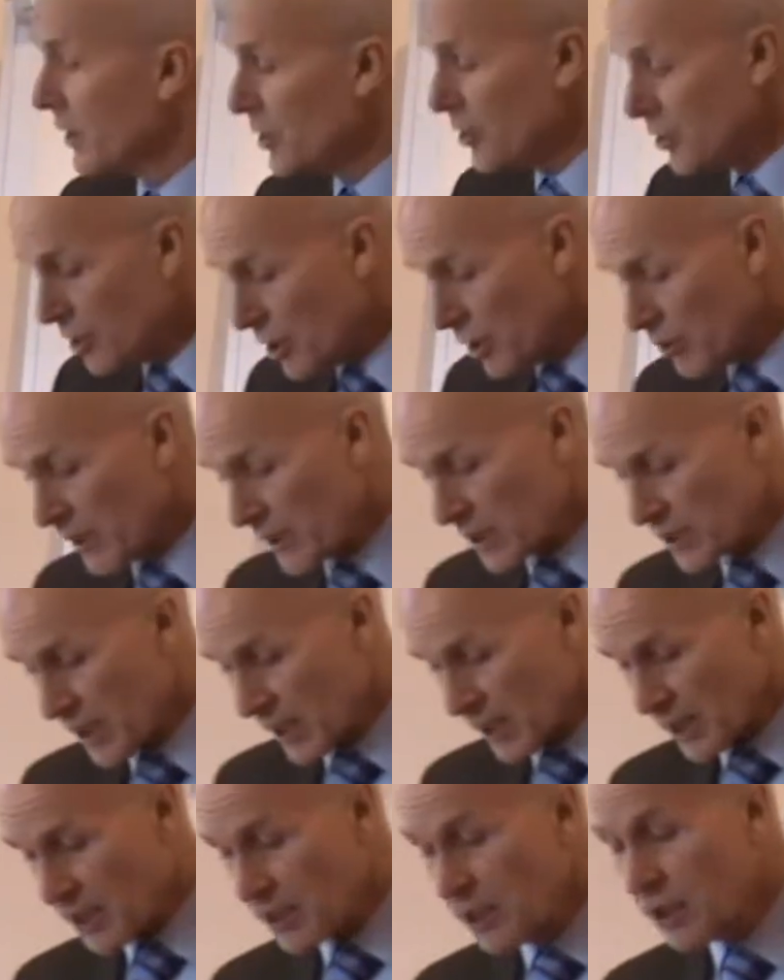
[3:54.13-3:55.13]
You know
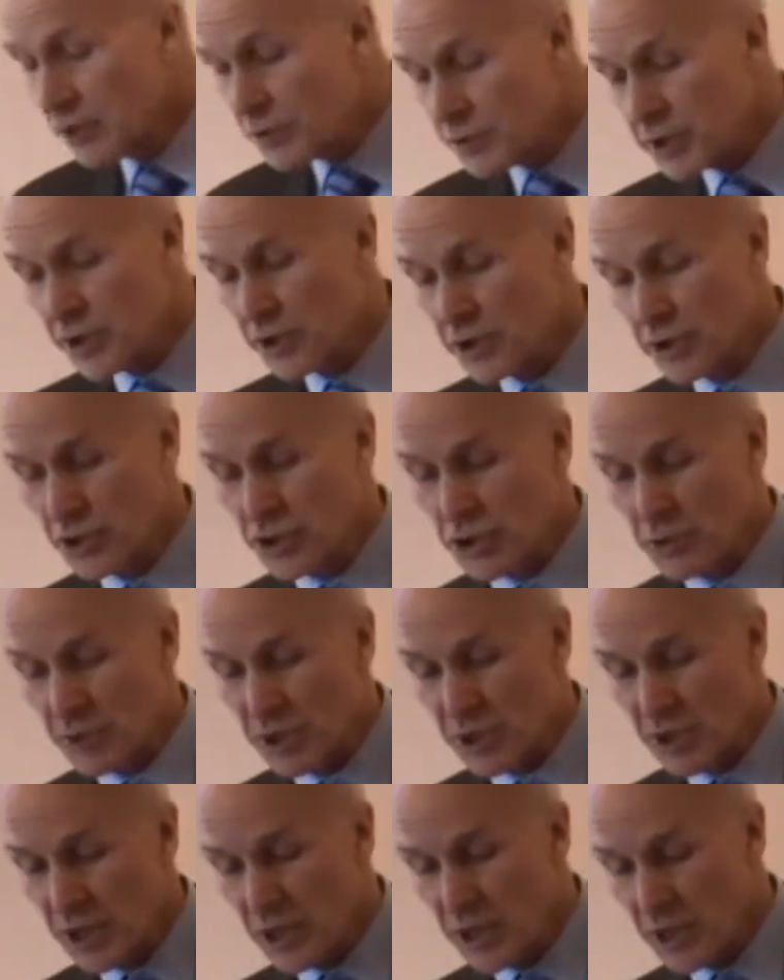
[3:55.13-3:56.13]
exactly who your
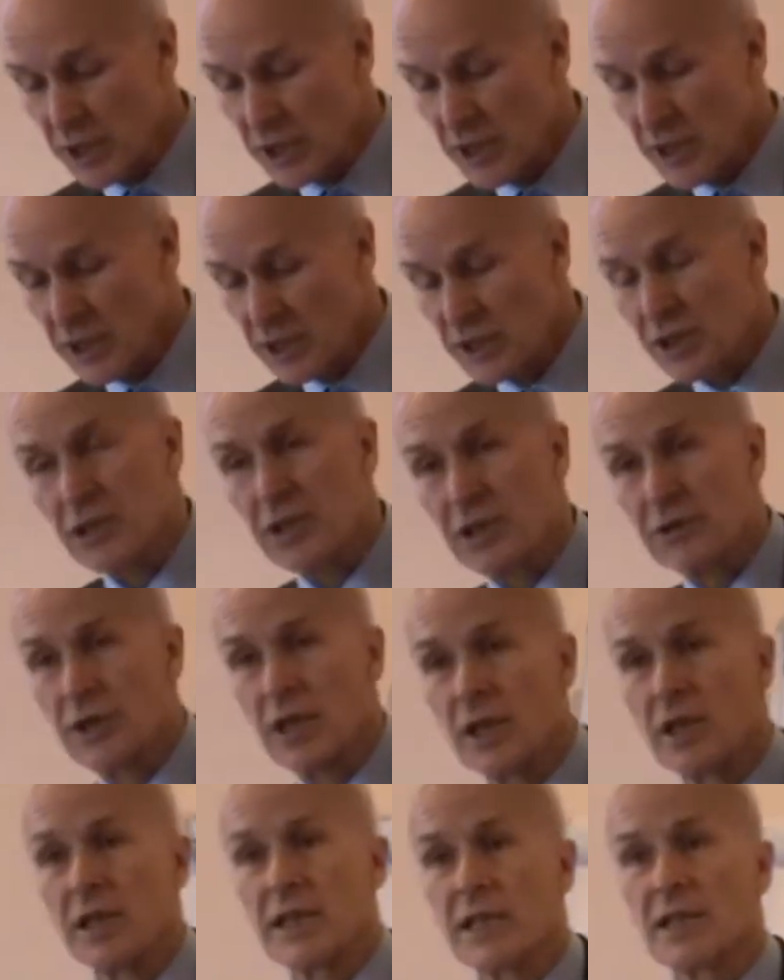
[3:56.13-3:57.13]
customers are. You know
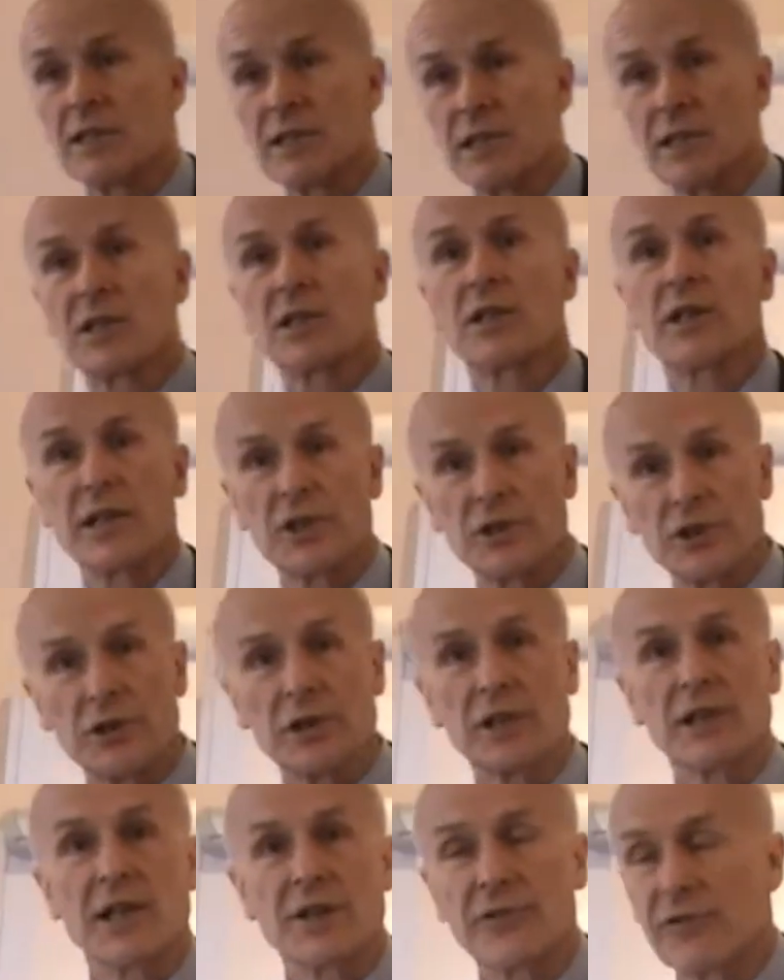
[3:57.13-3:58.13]
the likes, dislikes. You
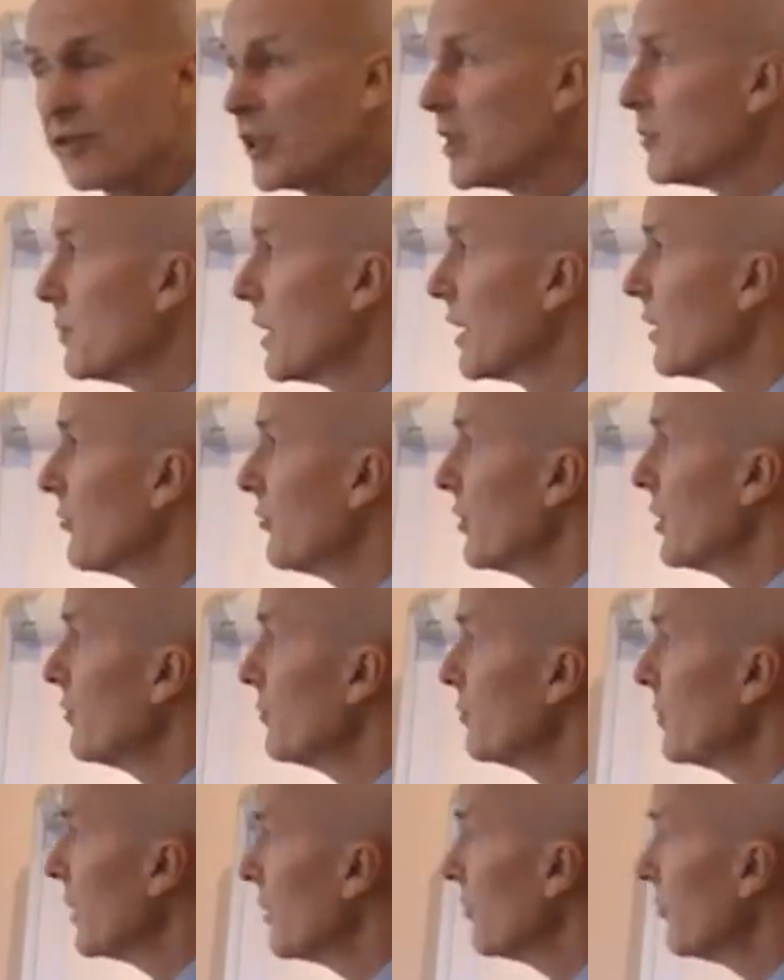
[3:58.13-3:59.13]
can get feedback back
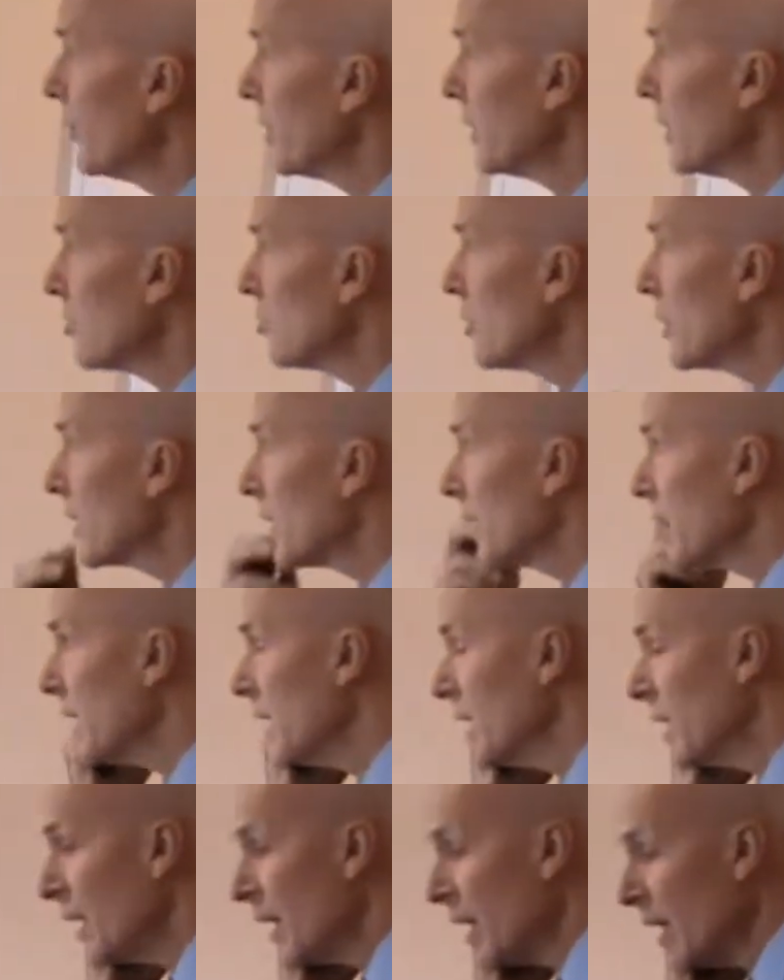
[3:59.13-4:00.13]
very
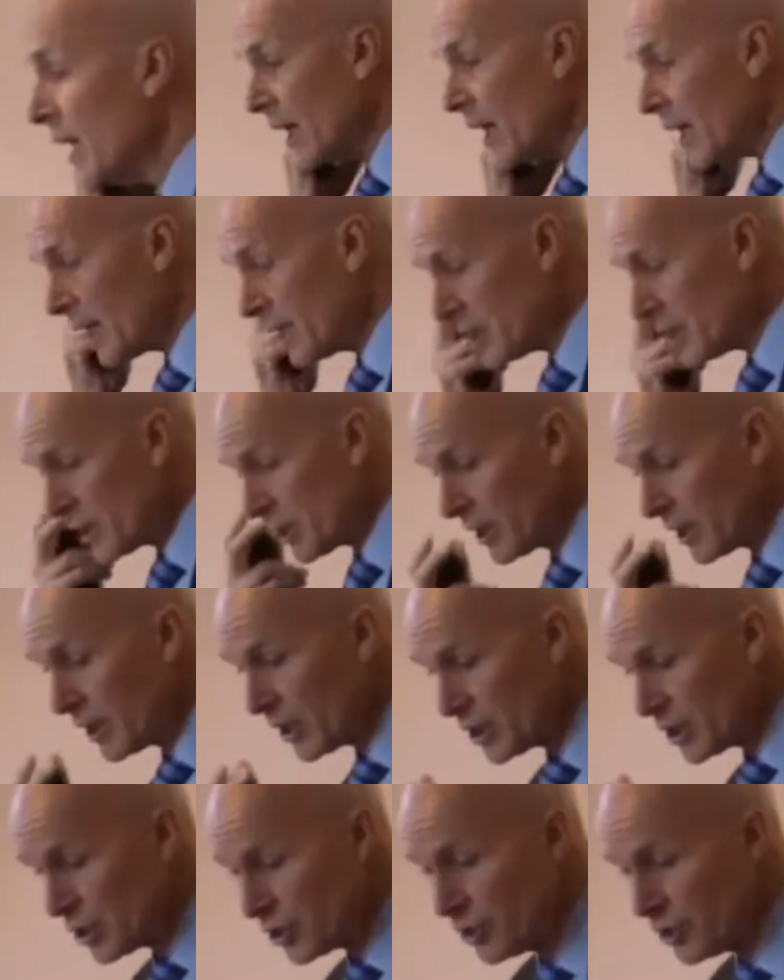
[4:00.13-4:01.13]
quickly, and
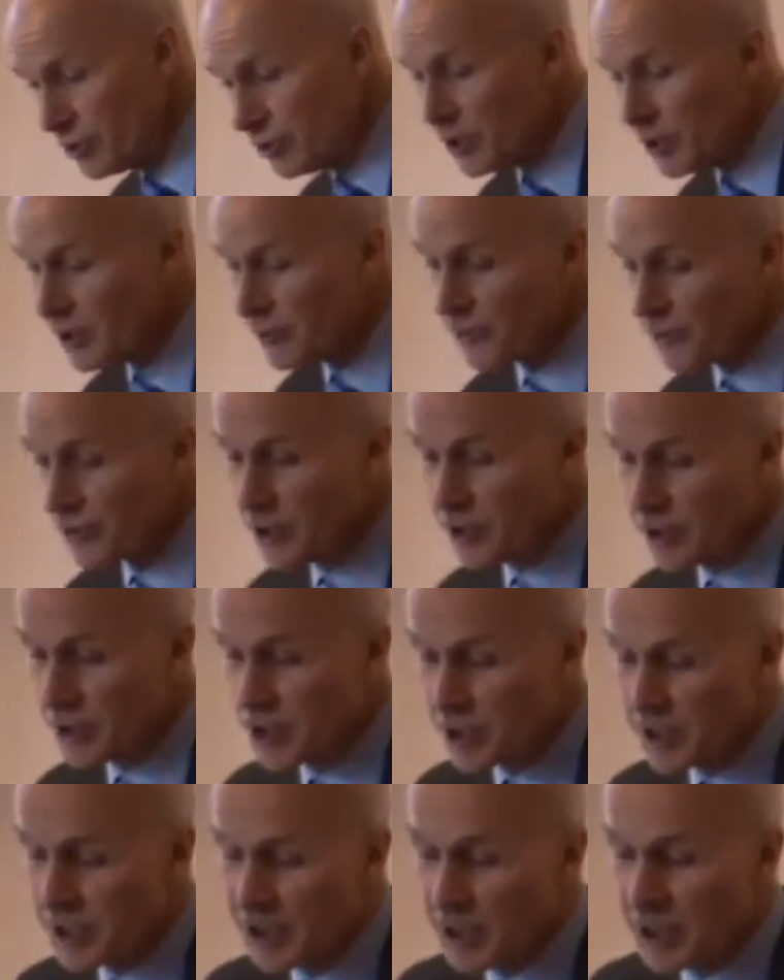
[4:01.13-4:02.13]
you have
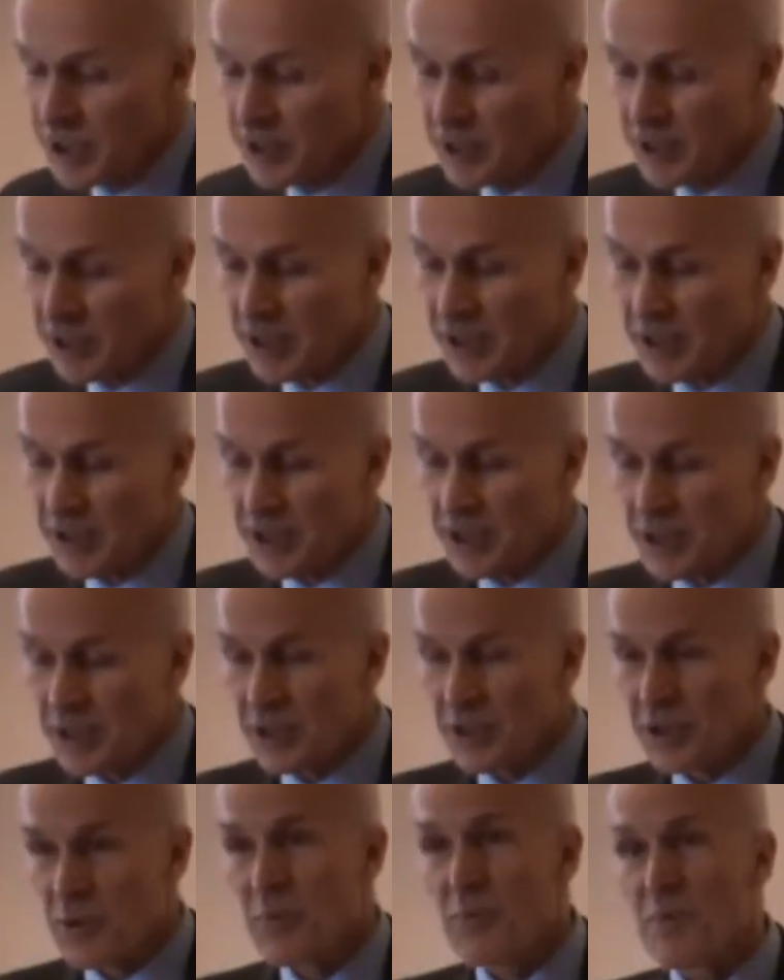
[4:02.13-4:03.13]
got the
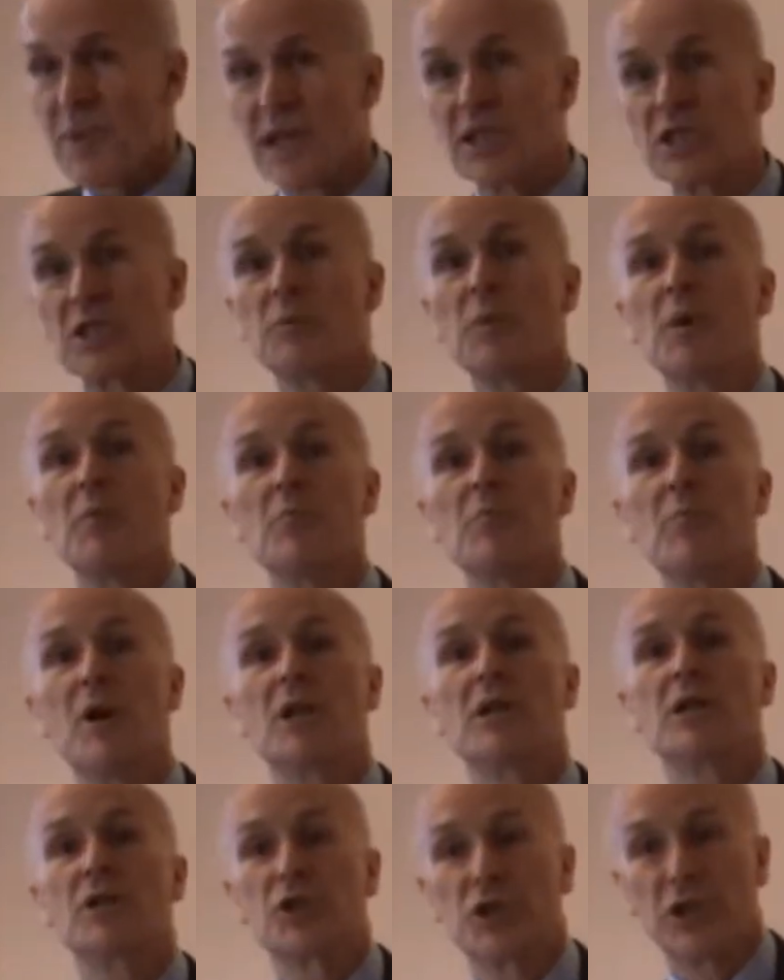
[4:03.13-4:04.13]
maximum
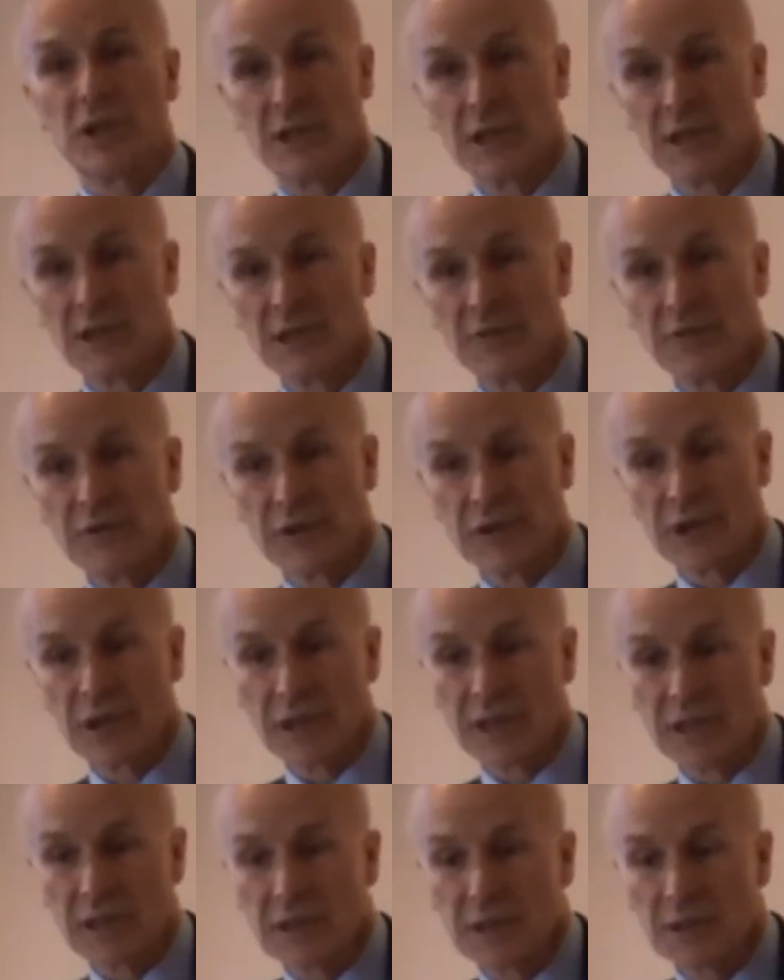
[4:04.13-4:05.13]
margin, if you
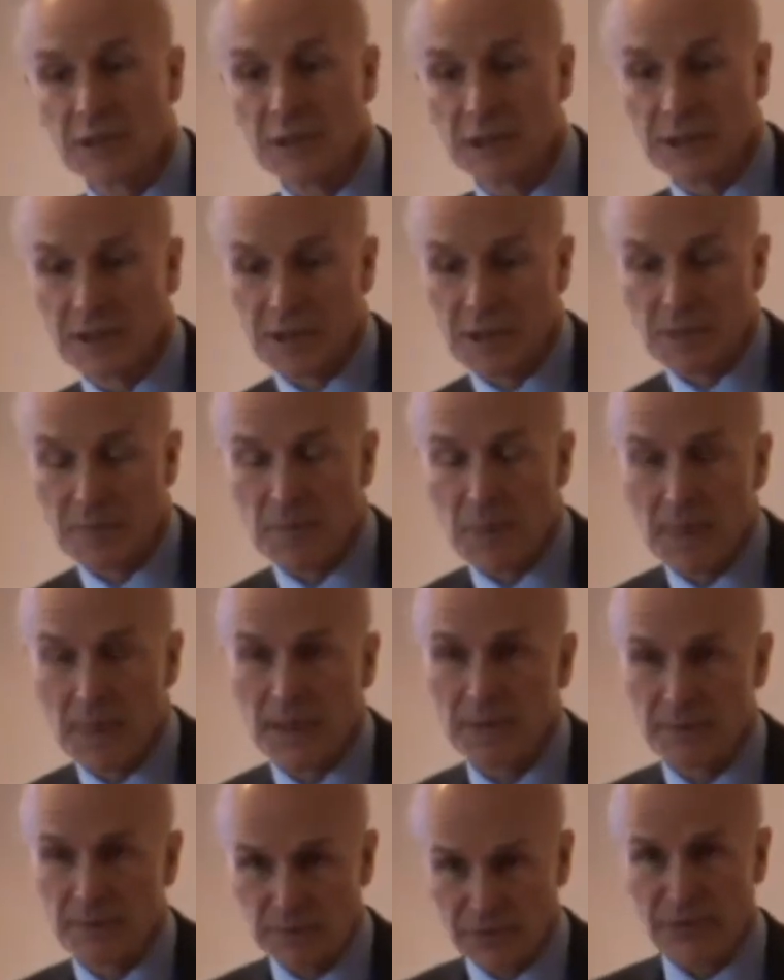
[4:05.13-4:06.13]
like,
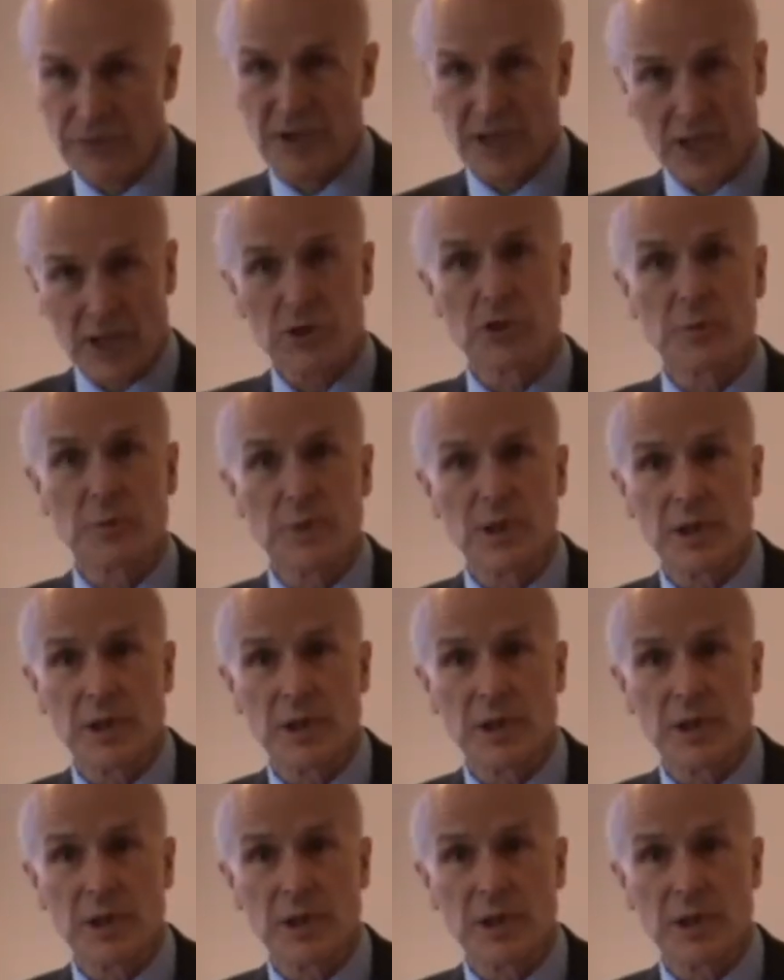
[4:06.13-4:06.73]
financial